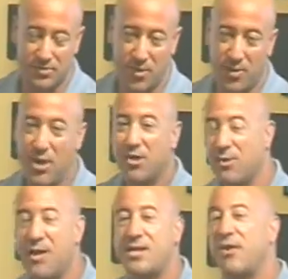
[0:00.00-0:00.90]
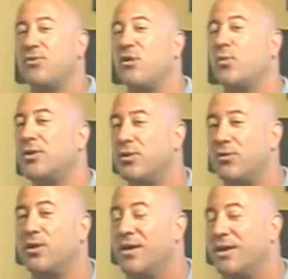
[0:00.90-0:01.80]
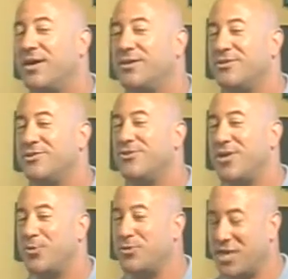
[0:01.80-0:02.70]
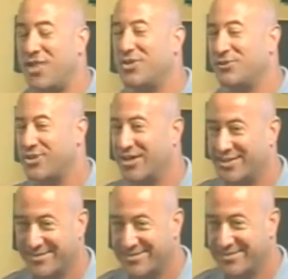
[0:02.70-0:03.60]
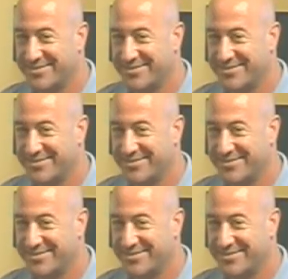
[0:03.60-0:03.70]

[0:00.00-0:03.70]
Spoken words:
So come on down the hall. We're going to go show you what that looks like.